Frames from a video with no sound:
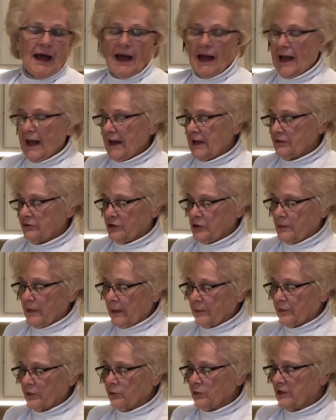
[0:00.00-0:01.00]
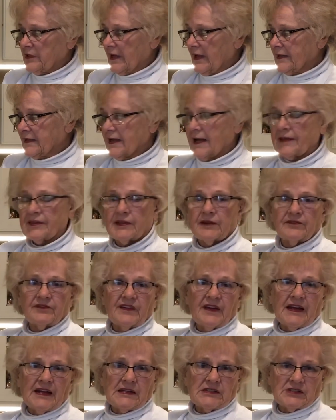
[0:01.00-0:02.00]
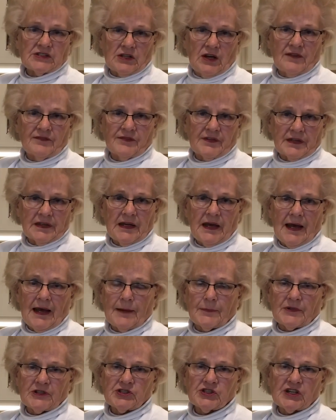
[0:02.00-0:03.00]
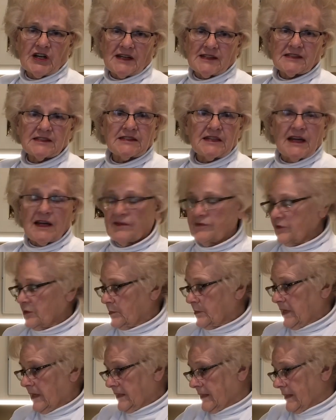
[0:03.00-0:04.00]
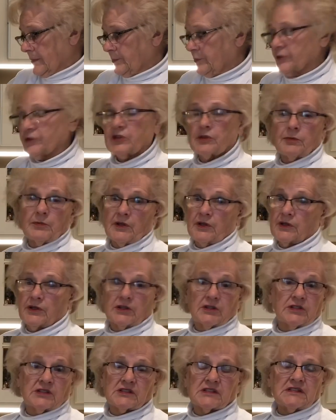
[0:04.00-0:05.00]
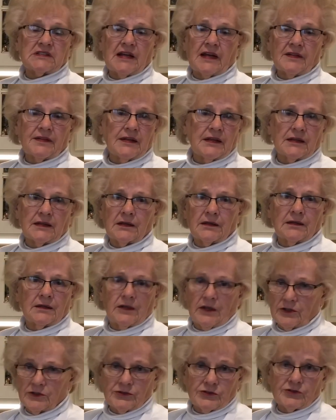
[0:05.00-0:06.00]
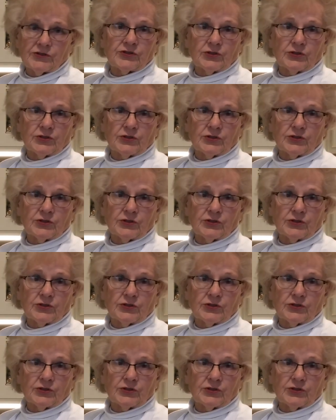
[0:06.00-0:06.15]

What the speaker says: And remember, when I cut the veins off the cabbage, I saved them and I put them in there because nothing goes to